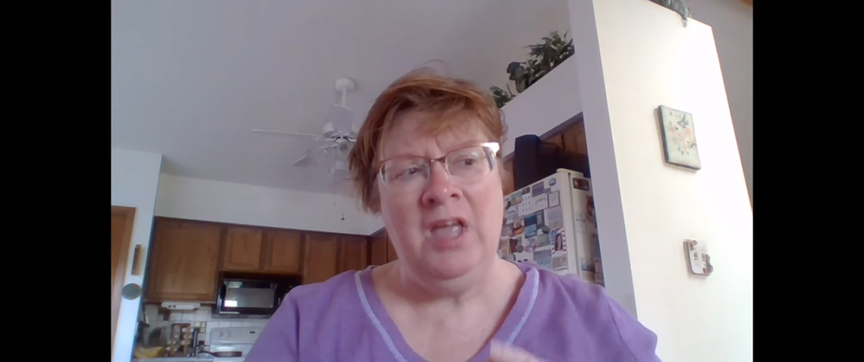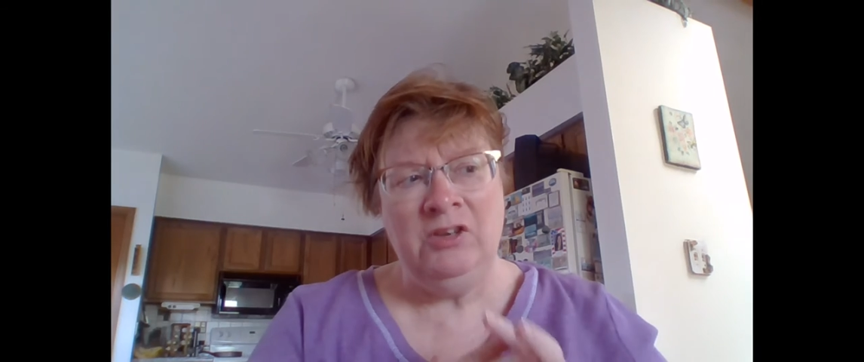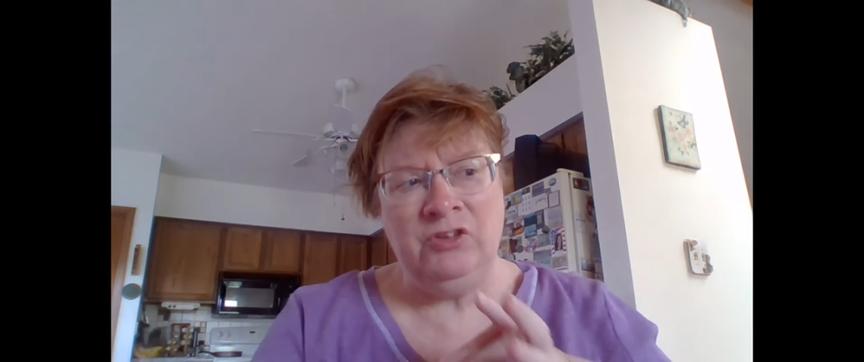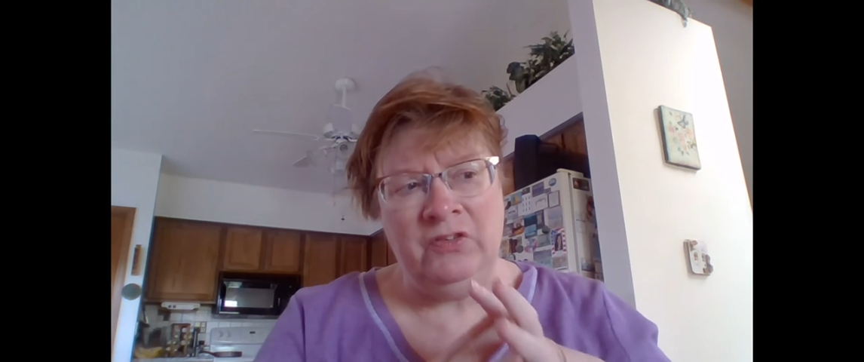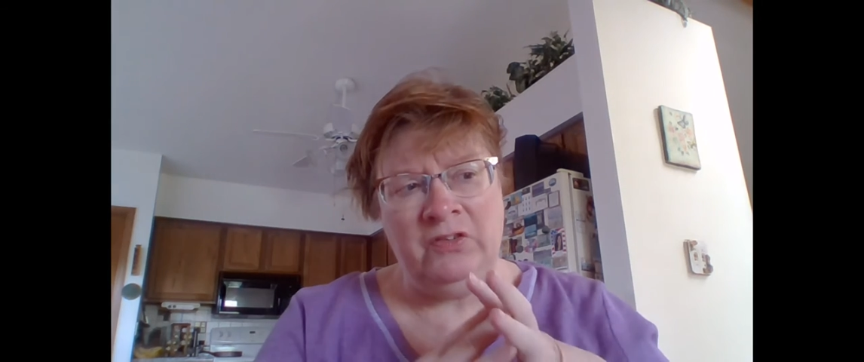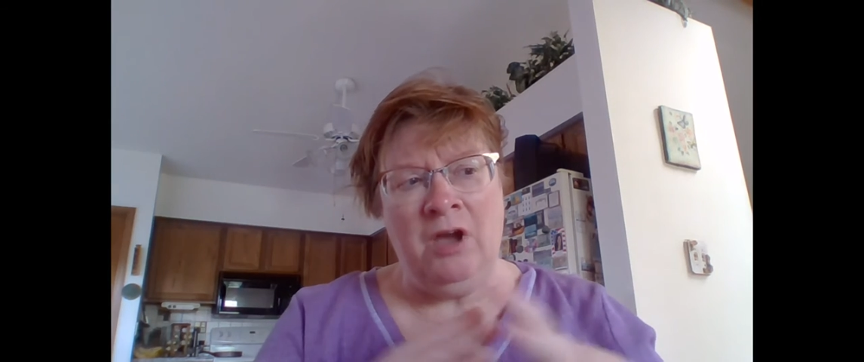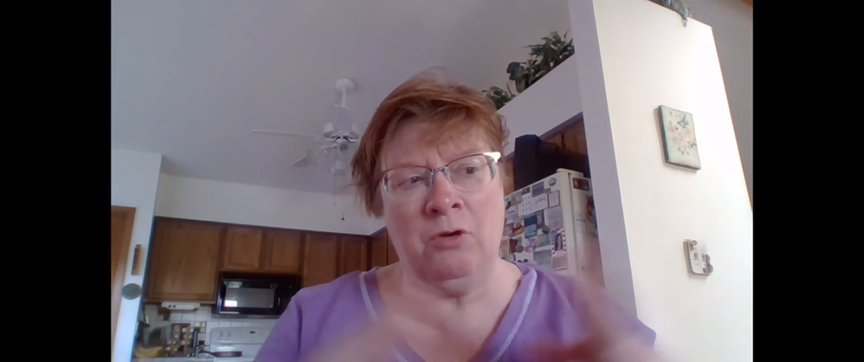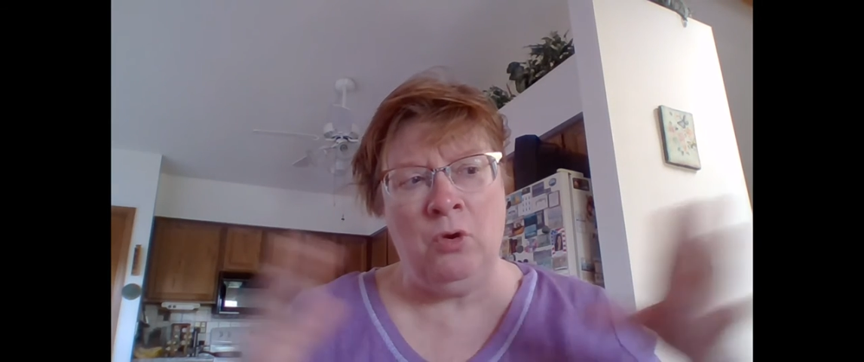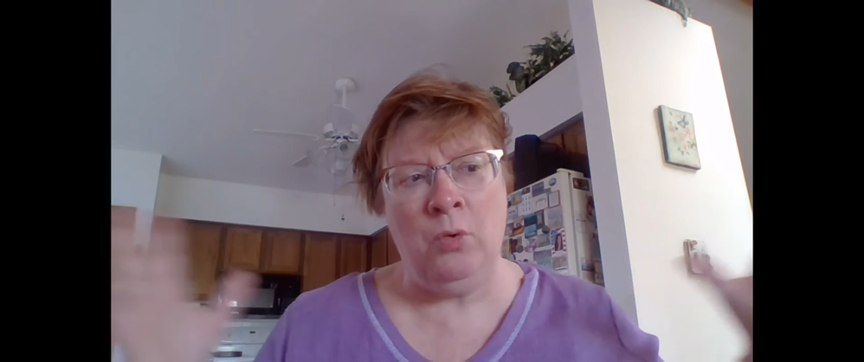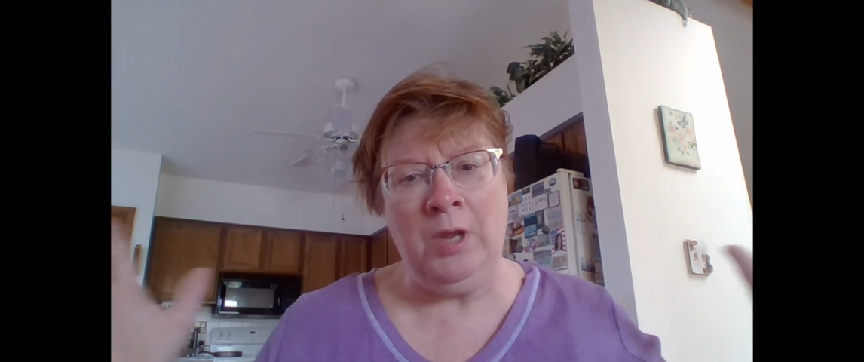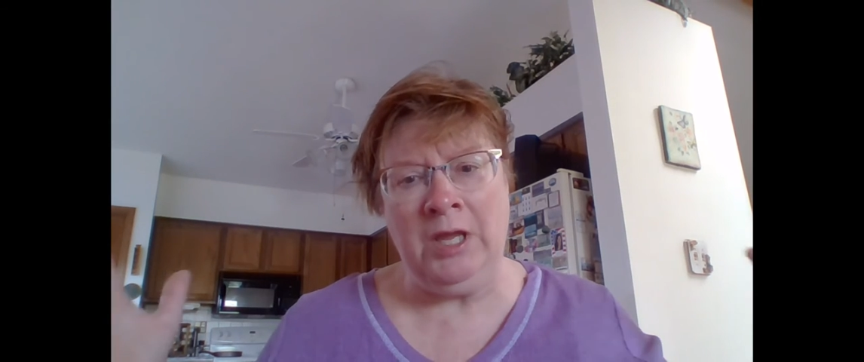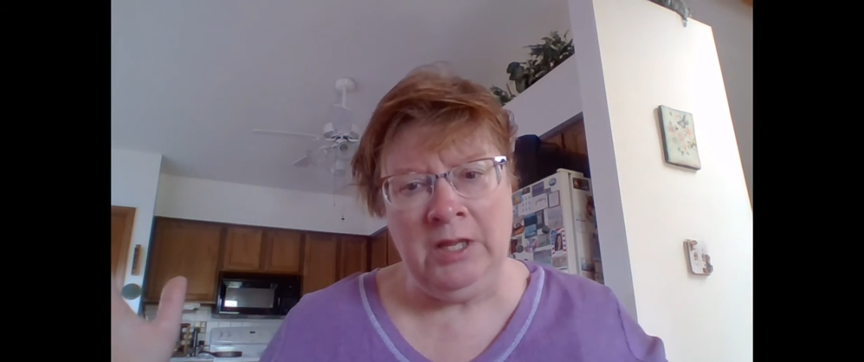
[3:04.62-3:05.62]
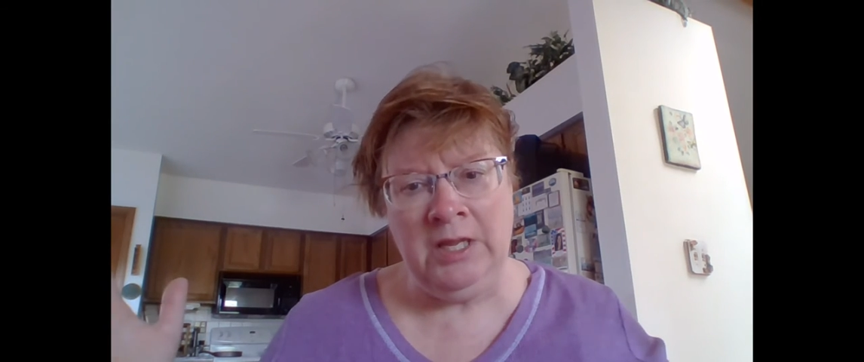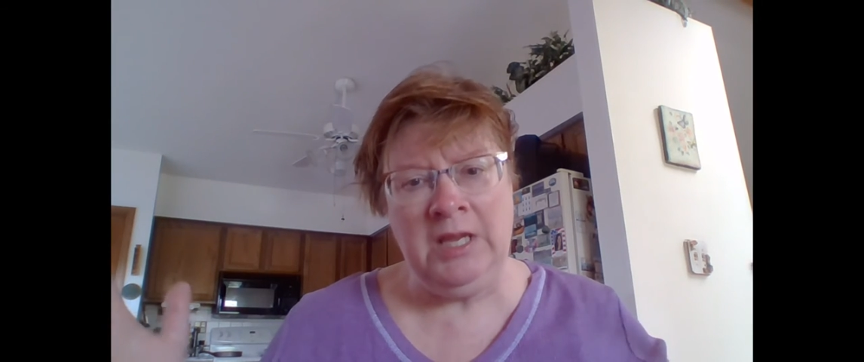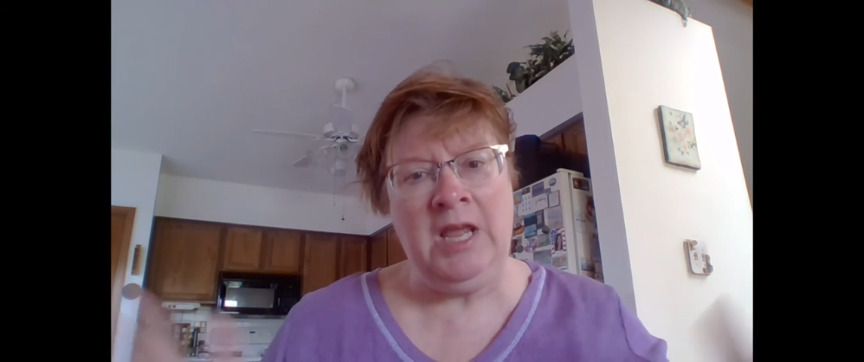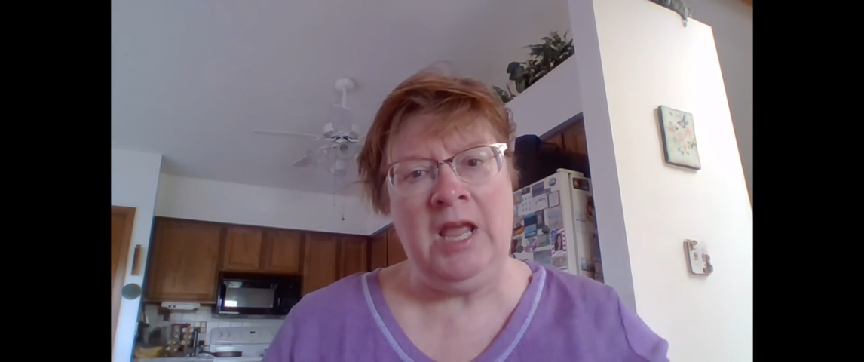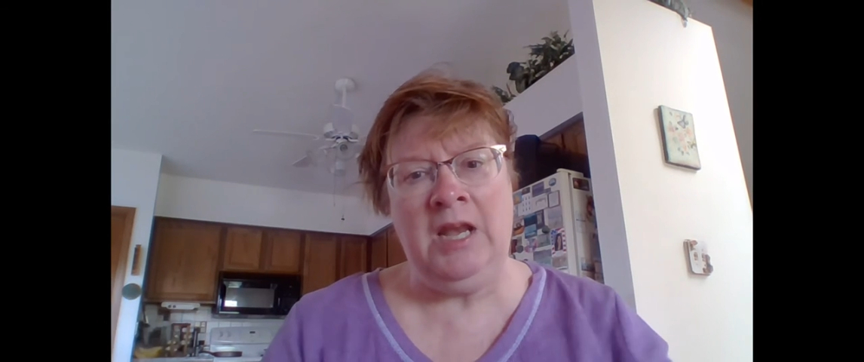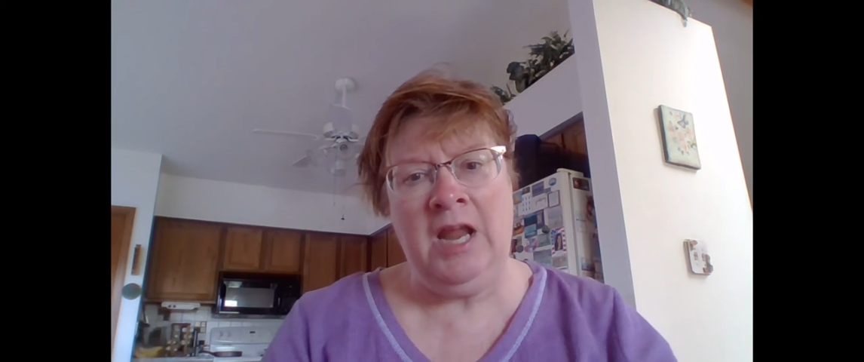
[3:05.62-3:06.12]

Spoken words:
just how quickly and